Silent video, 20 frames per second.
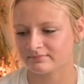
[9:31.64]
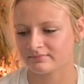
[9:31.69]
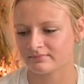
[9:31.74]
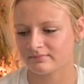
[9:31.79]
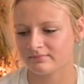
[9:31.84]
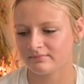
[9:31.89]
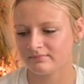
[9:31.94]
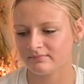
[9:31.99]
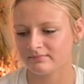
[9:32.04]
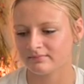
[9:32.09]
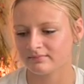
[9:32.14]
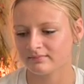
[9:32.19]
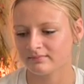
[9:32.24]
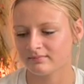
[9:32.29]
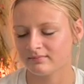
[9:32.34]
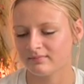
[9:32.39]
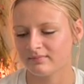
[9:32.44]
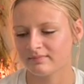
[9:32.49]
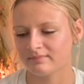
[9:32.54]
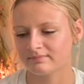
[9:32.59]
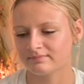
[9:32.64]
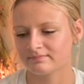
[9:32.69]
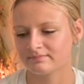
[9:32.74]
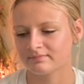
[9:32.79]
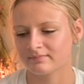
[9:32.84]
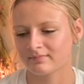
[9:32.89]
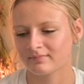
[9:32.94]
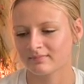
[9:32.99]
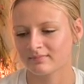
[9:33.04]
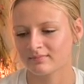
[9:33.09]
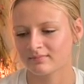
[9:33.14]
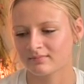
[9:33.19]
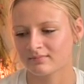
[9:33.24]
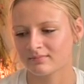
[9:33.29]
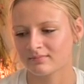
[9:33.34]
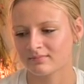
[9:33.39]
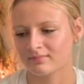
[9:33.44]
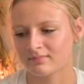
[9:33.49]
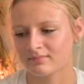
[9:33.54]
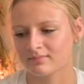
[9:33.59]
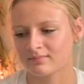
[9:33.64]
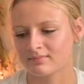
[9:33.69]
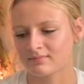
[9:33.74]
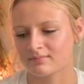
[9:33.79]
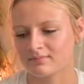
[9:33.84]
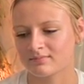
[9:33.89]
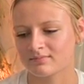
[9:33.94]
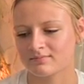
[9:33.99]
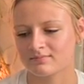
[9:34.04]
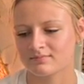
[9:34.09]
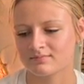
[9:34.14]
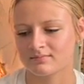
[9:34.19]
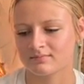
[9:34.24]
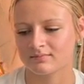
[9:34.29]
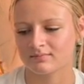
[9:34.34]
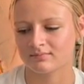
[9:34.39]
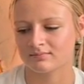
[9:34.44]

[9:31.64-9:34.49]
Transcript: [no speech]